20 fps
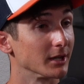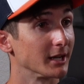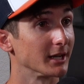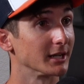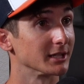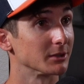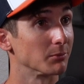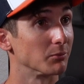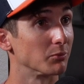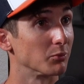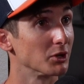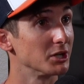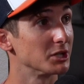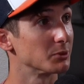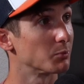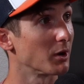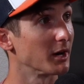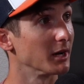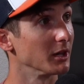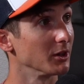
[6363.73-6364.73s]
know, I guess a
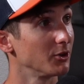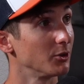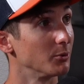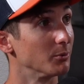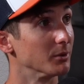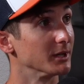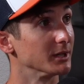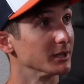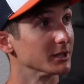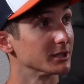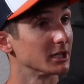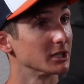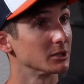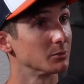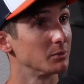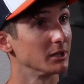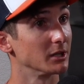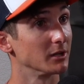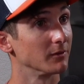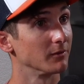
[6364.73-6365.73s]
pre-spray a little bit, in the
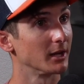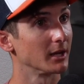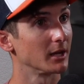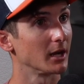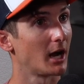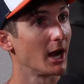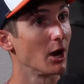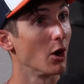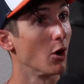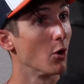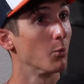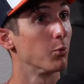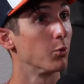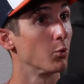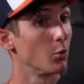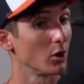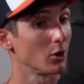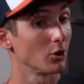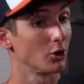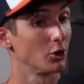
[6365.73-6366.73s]
sense being of like, I
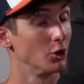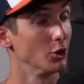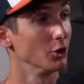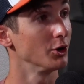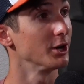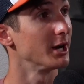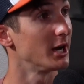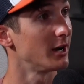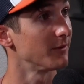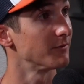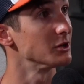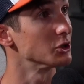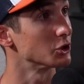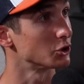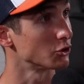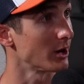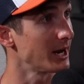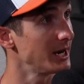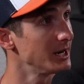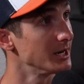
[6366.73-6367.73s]
hope we're good enough
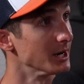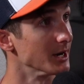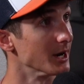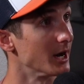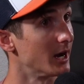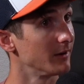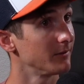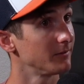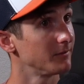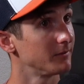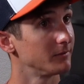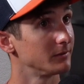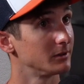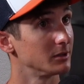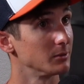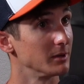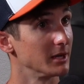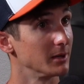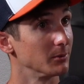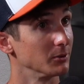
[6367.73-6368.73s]
and trained enough
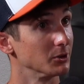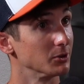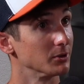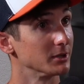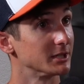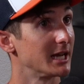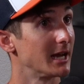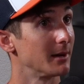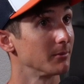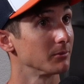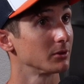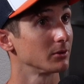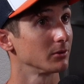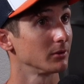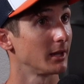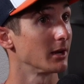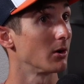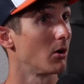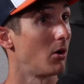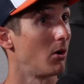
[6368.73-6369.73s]
to be able to
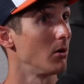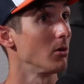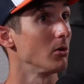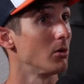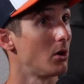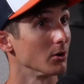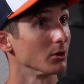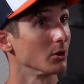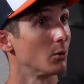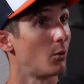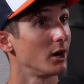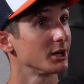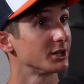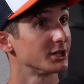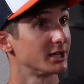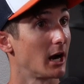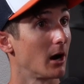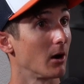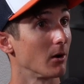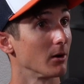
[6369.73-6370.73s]
attempt like all along the
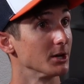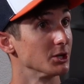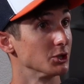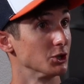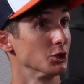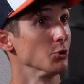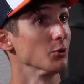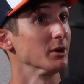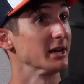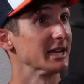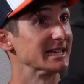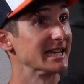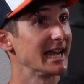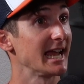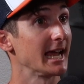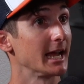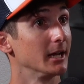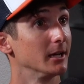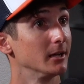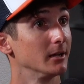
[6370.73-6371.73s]
Watchtower and do it in a
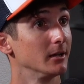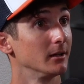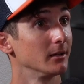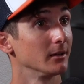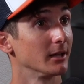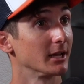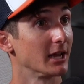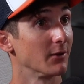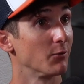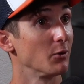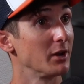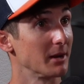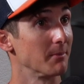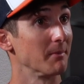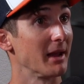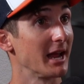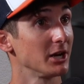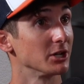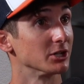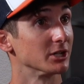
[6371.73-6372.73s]
day. Like if we
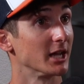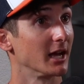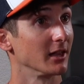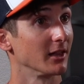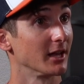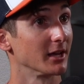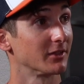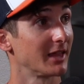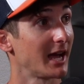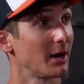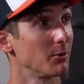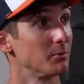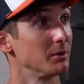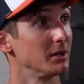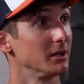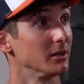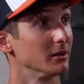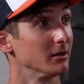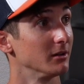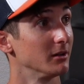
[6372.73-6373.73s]
can manage that, like that would
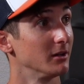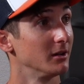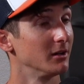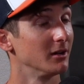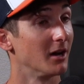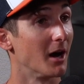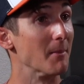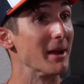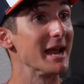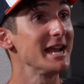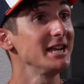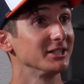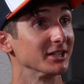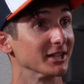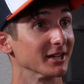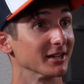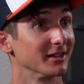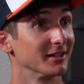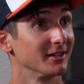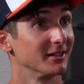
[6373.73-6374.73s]
be
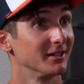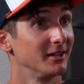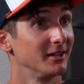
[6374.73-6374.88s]
amazing.